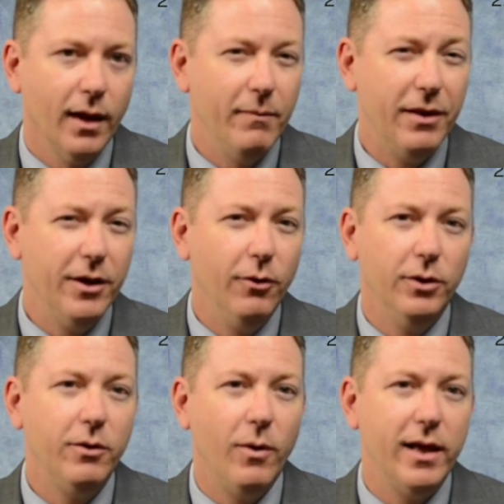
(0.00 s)
About the
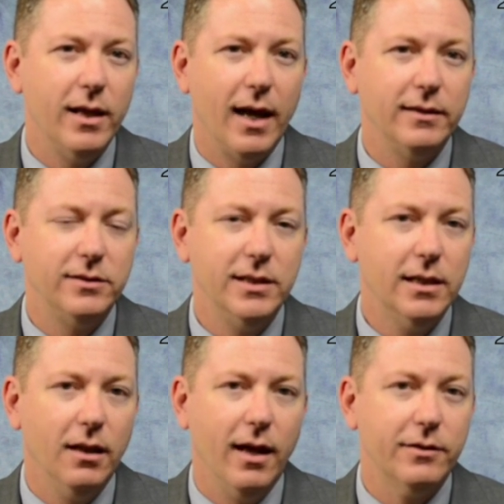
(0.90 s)
only way that I see
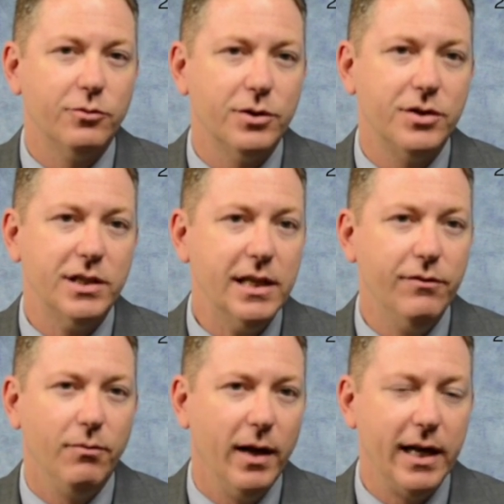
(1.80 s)
clients
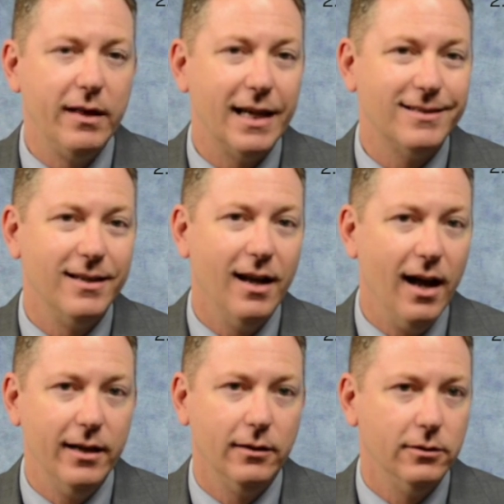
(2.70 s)
receive money that's
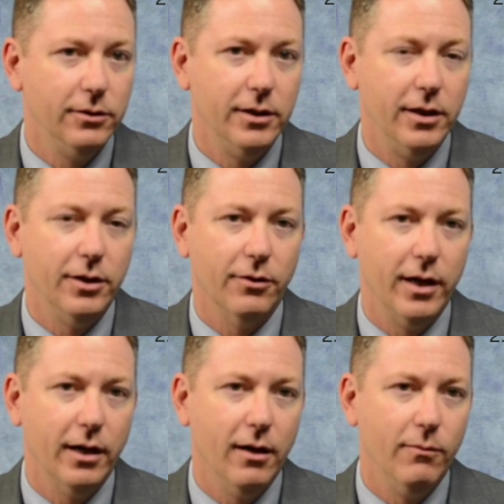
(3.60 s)
not included in their
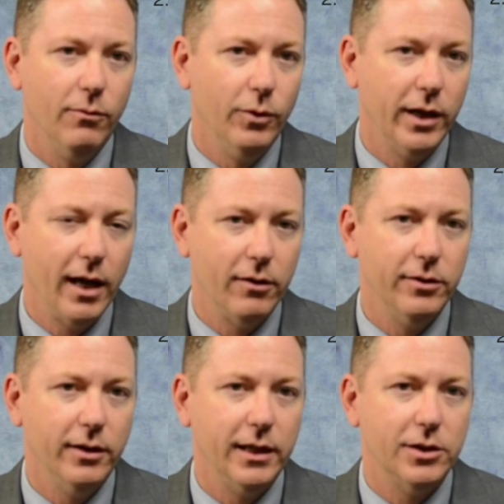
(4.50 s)
income when
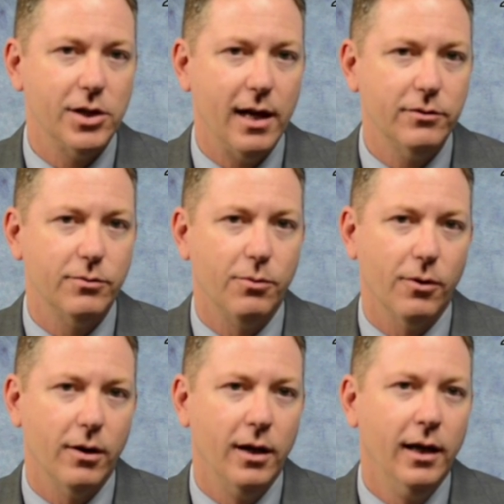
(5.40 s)
calculating child
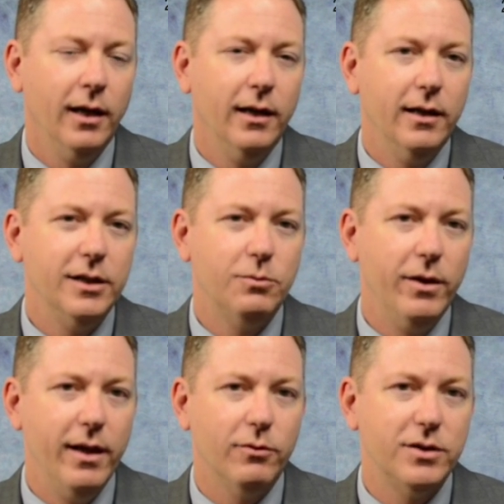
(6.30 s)
support is
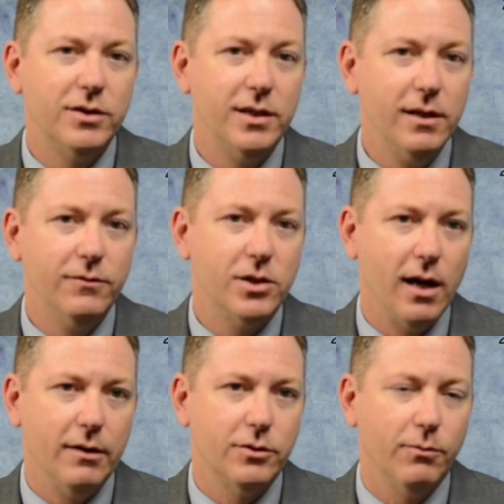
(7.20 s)
when they receive
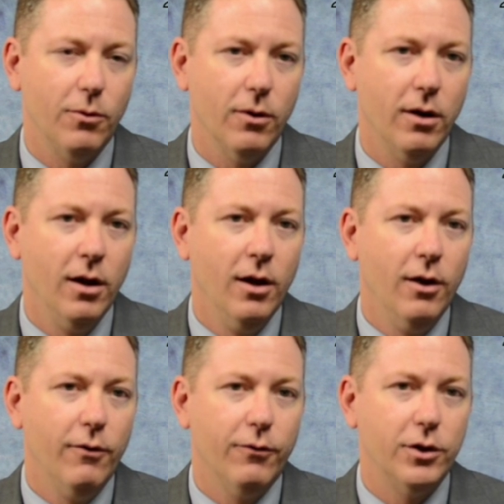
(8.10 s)
child support
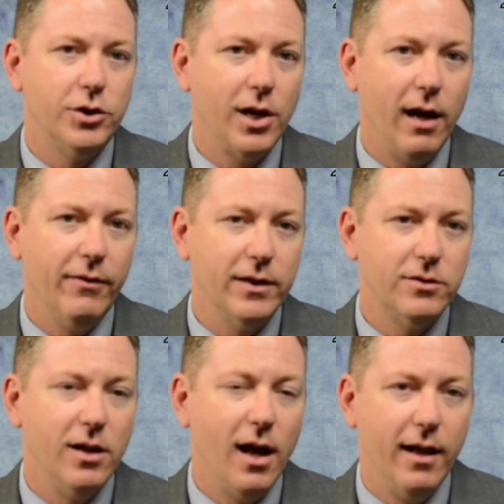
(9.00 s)
for a child
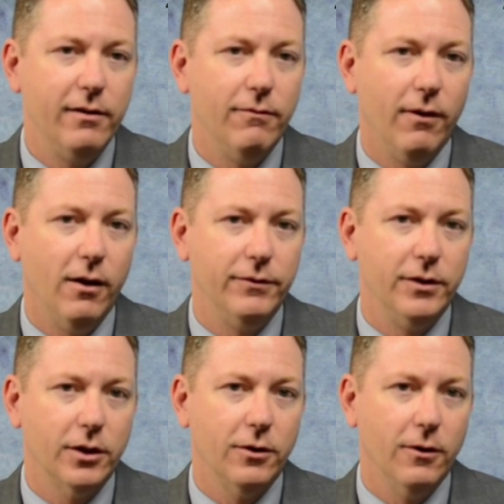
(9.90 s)
that's not involved
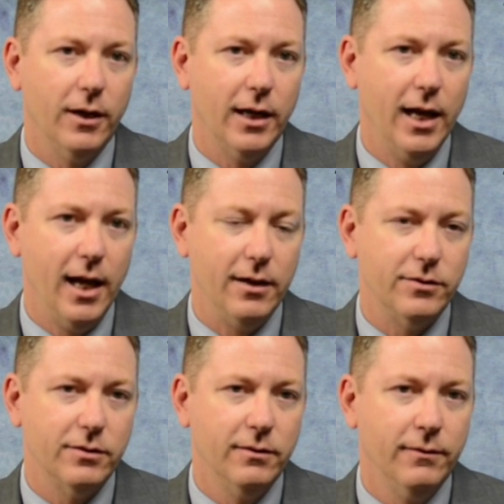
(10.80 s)
in the current
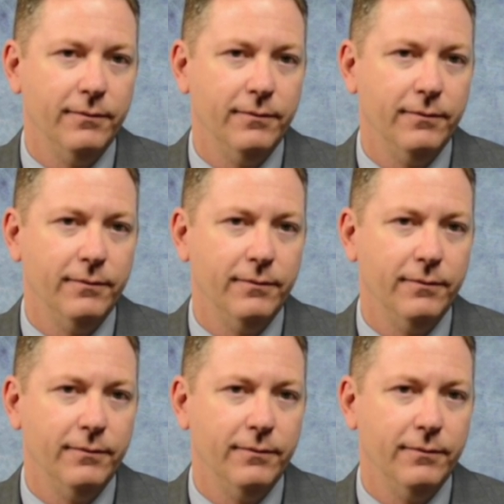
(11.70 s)
case.